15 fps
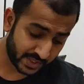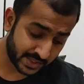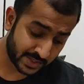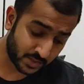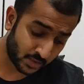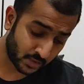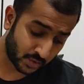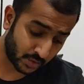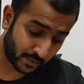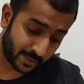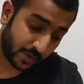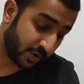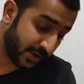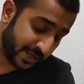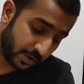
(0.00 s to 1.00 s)
So
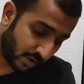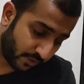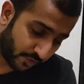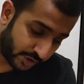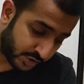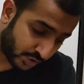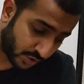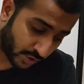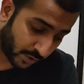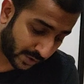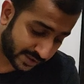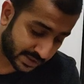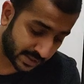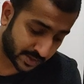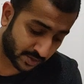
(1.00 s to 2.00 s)
we'll only know for sure
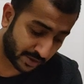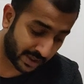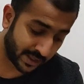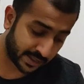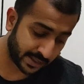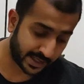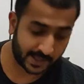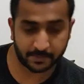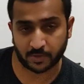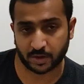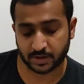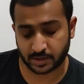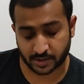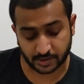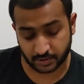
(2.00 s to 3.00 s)
once it's oiled, and I'm
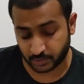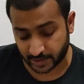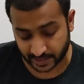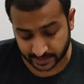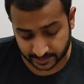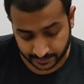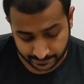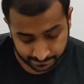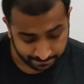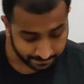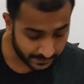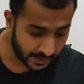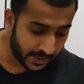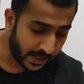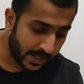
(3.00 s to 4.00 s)
not going to do that.
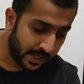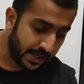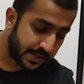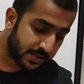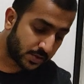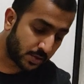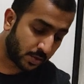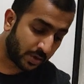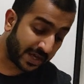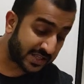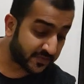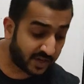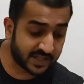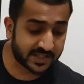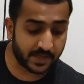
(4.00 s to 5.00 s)
So
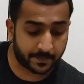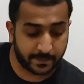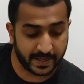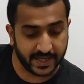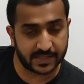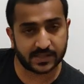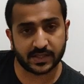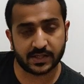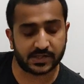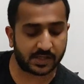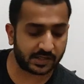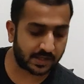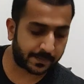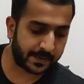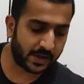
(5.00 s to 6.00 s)
as far as the ping is
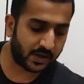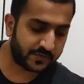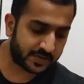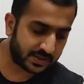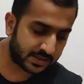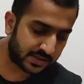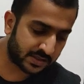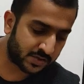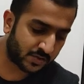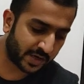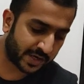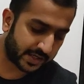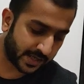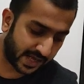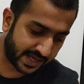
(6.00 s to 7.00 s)
concerned, the ping of this is
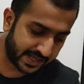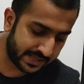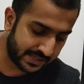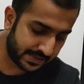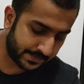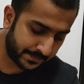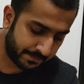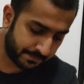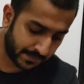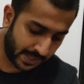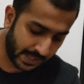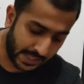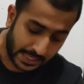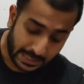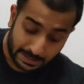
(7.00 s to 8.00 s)
quite nice.
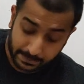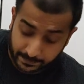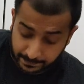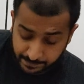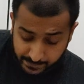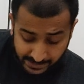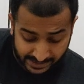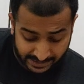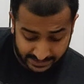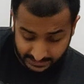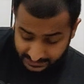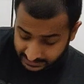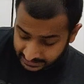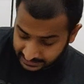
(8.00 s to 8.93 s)
But,